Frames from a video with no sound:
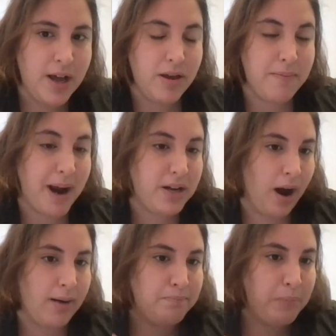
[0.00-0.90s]
They might
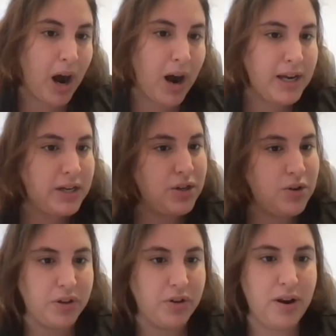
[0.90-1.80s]
not mind
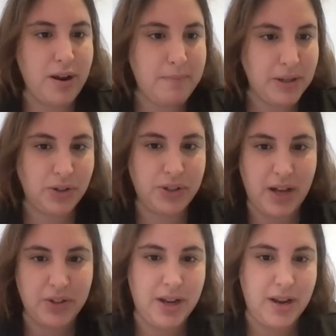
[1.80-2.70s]
North Korean missile
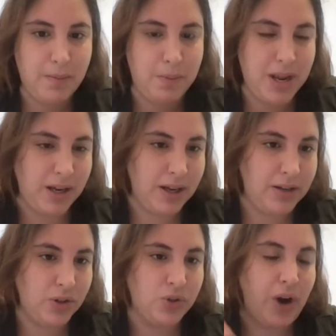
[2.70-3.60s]
testing being a
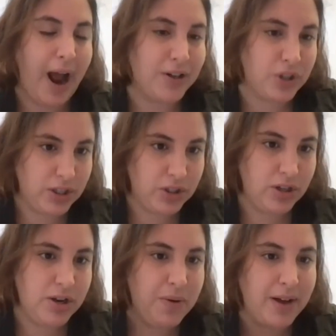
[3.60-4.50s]
distraction
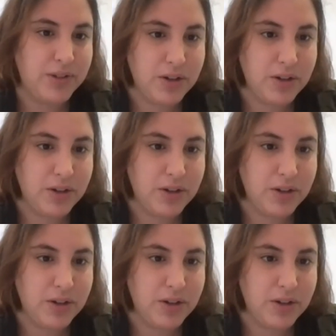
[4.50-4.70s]
to U.S.